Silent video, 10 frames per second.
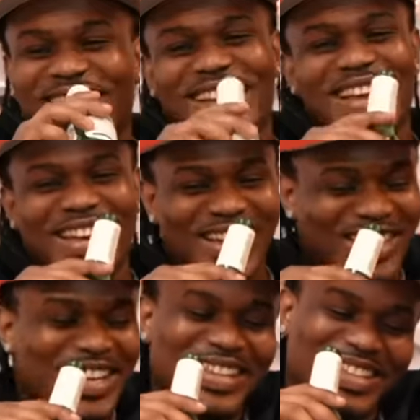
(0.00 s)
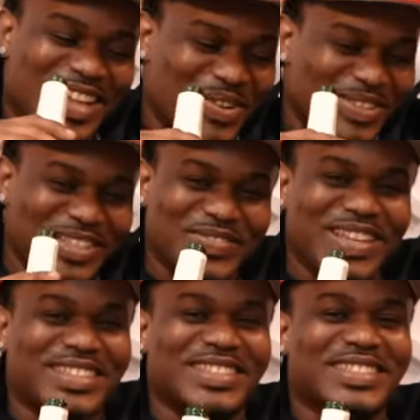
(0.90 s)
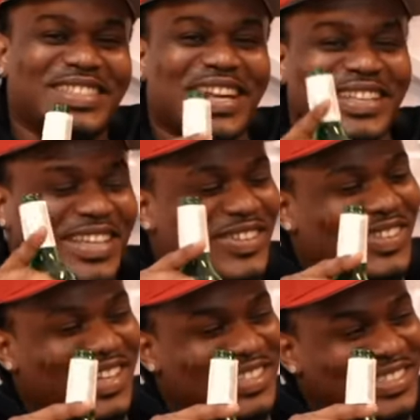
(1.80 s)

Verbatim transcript: what you mean? What's funny? Nah, we'll leave that to the chat. They go